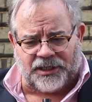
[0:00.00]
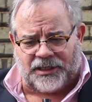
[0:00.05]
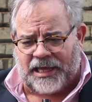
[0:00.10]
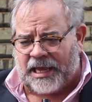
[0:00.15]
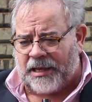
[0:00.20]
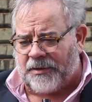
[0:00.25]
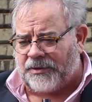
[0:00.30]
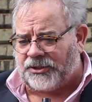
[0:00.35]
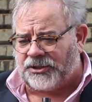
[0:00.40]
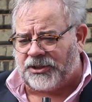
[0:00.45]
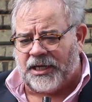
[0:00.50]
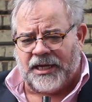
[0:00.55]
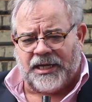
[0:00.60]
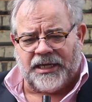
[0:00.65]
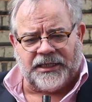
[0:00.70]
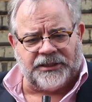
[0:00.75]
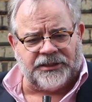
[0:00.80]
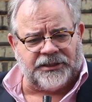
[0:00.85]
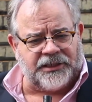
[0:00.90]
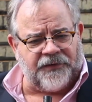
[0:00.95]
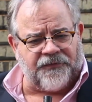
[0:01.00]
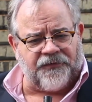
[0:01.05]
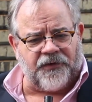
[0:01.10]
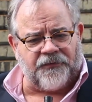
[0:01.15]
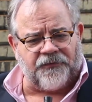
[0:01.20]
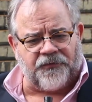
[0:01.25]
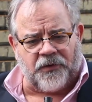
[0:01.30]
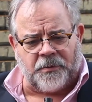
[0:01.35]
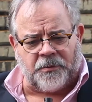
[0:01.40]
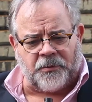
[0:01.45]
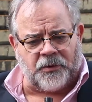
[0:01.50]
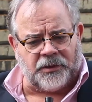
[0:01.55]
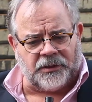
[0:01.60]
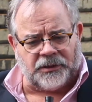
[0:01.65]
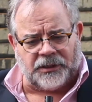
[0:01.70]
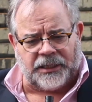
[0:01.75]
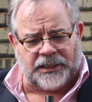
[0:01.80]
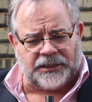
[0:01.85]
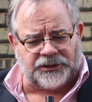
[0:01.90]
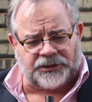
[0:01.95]
to language. It's different from
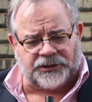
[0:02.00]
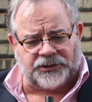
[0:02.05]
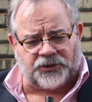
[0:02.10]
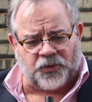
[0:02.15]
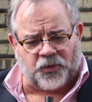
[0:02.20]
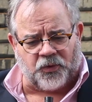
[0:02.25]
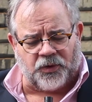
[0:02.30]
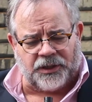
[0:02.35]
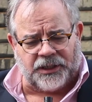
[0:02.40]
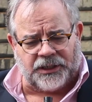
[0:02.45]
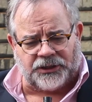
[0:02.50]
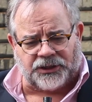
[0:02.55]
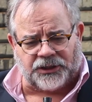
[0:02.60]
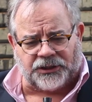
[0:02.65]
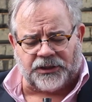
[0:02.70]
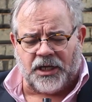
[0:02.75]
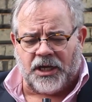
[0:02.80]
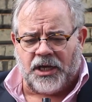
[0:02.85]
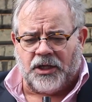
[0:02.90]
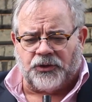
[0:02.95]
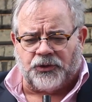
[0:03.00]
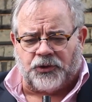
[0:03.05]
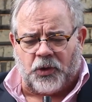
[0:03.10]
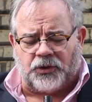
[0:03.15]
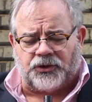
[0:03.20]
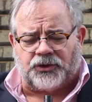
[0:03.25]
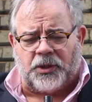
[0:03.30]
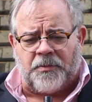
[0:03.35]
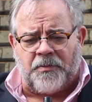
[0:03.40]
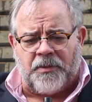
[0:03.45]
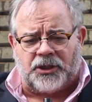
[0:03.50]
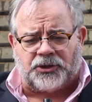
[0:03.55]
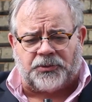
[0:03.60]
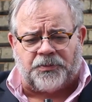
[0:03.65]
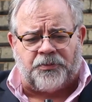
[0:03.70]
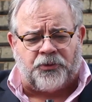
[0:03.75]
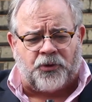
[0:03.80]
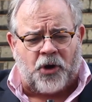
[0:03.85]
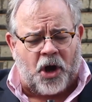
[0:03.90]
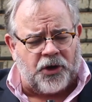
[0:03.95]
religion to religion. So it's a
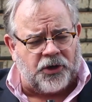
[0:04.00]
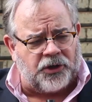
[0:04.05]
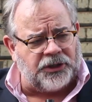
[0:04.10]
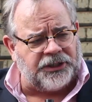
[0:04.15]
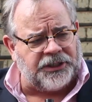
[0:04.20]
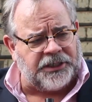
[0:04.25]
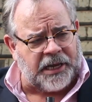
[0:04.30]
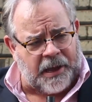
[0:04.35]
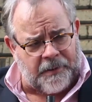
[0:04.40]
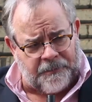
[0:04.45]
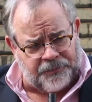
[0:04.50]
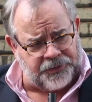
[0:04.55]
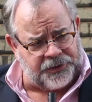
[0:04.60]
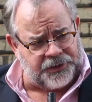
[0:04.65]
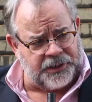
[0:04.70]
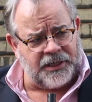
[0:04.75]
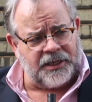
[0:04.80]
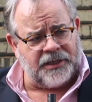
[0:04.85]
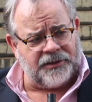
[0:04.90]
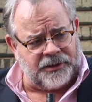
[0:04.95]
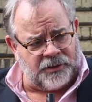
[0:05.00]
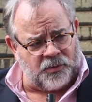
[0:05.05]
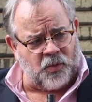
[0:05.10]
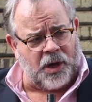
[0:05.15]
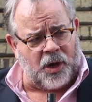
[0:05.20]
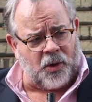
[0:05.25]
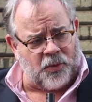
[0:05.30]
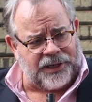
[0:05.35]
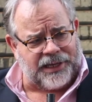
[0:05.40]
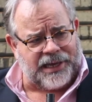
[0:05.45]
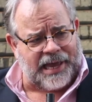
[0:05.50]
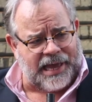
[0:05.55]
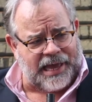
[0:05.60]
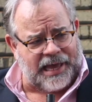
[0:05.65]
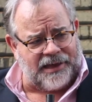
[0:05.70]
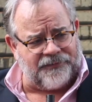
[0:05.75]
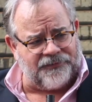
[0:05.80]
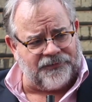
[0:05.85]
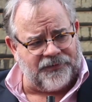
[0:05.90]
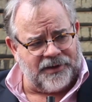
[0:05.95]
much broader depth than what we
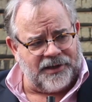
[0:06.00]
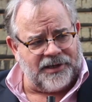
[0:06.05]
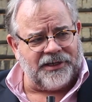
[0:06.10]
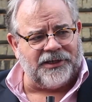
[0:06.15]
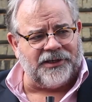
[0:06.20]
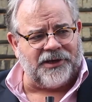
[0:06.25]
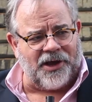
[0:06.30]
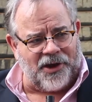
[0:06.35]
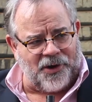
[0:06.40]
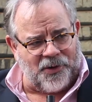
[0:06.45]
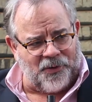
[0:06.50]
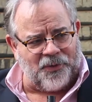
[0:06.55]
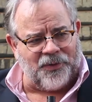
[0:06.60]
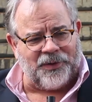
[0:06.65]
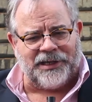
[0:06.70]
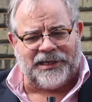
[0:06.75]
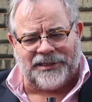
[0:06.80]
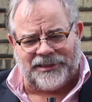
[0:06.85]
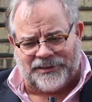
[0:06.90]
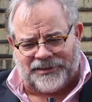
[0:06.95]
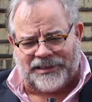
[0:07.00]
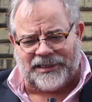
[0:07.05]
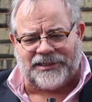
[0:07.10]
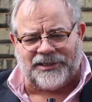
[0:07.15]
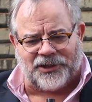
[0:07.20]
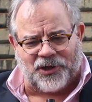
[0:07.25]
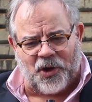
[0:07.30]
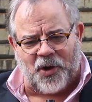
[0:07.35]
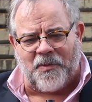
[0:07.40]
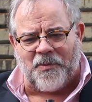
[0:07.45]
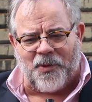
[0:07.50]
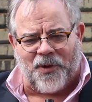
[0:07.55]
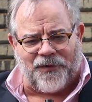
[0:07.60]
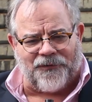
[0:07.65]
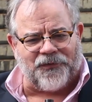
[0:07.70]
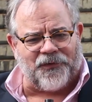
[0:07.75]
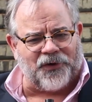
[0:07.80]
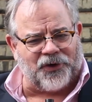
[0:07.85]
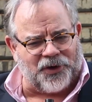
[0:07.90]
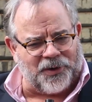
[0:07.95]
have. We tend to go more
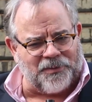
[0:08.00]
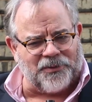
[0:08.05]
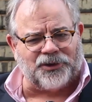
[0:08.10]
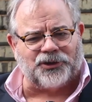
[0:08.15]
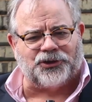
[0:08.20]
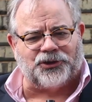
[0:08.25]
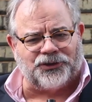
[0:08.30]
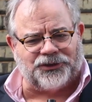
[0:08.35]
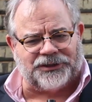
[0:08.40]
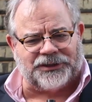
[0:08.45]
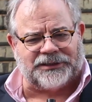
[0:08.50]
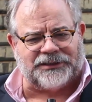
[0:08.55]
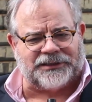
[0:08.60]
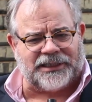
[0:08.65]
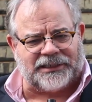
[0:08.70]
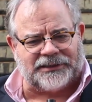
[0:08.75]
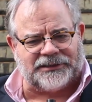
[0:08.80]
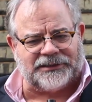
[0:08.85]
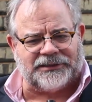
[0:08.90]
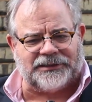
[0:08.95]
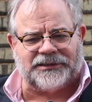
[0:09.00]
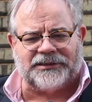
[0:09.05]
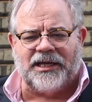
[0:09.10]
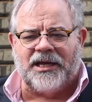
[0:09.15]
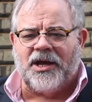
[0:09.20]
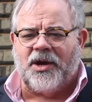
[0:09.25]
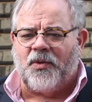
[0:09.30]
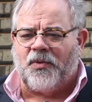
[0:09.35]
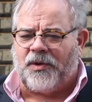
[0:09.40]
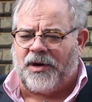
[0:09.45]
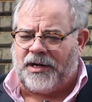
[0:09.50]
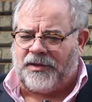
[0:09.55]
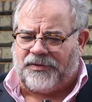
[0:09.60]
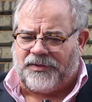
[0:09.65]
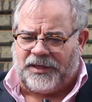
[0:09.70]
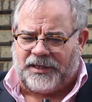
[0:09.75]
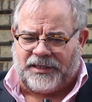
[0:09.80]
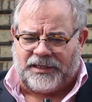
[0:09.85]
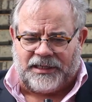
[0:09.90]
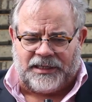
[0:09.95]
for commercial successes, where I
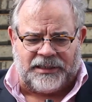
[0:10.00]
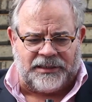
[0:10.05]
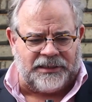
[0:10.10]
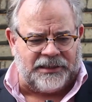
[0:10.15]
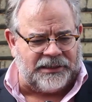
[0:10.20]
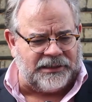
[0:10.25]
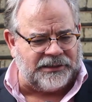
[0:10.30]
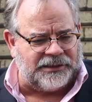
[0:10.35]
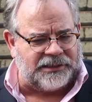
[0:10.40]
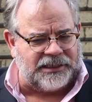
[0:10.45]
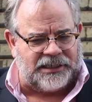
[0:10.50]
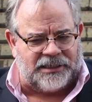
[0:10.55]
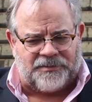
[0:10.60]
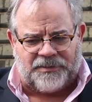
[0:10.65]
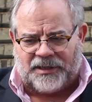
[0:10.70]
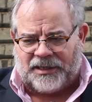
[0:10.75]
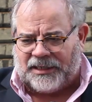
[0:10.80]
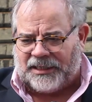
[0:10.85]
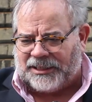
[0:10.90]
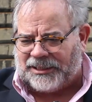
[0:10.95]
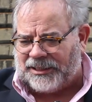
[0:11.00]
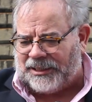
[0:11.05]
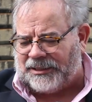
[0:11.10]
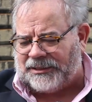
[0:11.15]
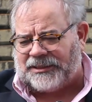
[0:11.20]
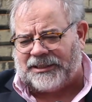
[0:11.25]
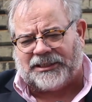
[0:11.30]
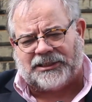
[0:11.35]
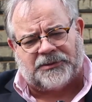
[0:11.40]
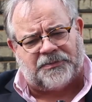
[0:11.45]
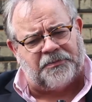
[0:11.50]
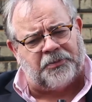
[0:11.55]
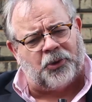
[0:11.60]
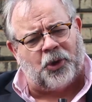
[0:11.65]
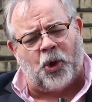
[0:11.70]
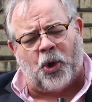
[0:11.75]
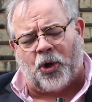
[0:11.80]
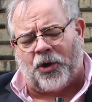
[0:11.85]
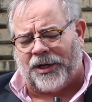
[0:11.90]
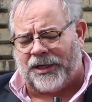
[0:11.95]
think Indian cinema is
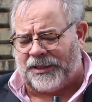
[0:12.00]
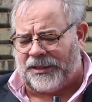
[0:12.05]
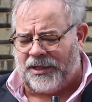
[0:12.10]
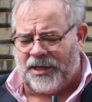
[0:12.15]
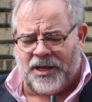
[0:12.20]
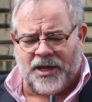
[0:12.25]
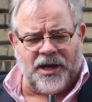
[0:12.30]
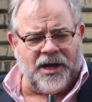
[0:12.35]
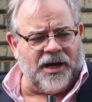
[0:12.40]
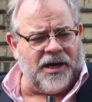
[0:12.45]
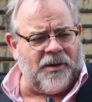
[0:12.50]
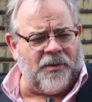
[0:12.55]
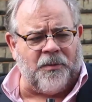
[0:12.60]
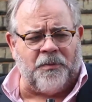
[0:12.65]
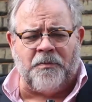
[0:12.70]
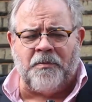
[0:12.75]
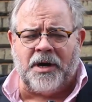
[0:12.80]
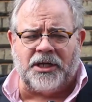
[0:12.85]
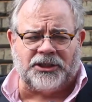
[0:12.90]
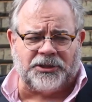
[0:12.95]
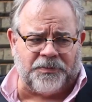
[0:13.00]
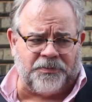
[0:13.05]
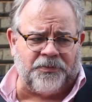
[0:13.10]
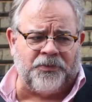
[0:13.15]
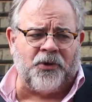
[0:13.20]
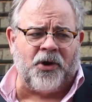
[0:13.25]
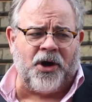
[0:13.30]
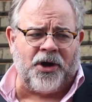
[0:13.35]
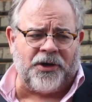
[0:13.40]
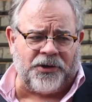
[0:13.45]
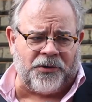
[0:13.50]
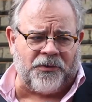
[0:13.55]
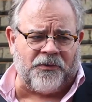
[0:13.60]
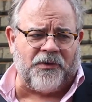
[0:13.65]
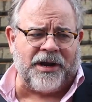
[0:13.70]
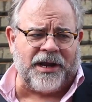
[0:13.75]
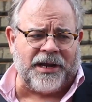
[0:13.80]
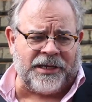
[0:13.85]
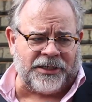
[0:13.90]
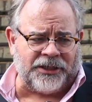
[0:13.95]
exploring a much broader
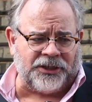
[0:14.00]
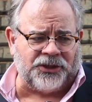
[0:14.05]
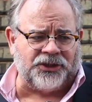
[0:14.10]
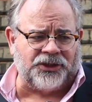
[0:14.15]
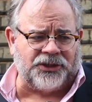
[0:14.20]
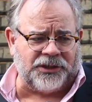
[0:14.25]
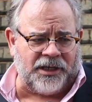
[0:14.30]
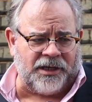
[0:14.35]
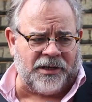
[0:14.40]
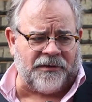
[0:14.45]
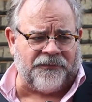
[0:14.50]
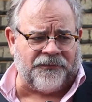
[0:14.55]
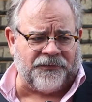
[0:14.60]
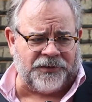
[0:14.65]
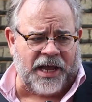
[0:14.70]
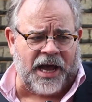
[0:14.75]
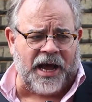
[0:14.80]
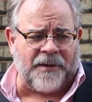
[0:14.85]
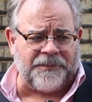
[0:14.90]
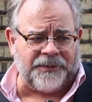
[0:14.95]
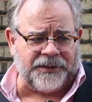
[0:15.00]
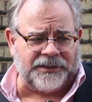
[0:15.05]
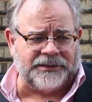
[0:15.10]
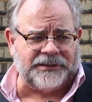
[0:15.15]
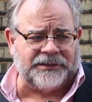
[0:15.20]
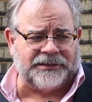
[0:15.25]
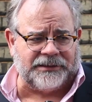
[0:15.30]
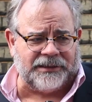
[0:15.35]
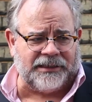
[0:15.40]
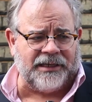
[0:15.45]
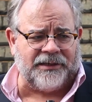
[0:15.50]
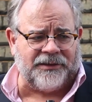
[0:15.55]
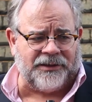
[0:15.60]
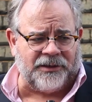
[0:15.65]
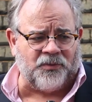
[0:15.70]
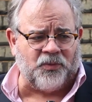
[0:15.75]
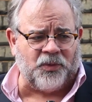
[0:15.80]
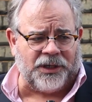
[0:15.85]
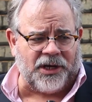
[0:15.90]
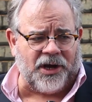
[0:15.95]
range of topics
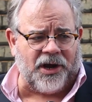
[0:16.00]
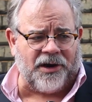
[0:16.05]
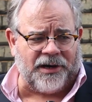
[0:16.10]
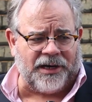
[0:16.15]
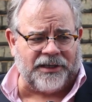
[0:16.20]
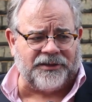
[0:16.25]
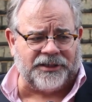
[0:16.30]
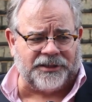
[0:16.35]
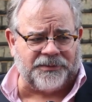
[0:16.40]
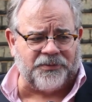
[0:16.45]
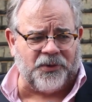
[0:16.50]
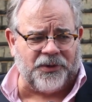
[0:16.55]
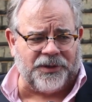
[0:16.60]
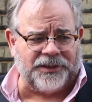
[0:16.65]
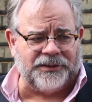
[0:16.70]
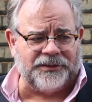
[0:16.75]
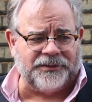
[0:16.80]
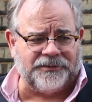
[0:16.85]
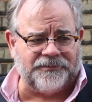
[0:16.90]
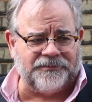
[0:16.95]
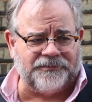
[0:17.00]
than we are at this point.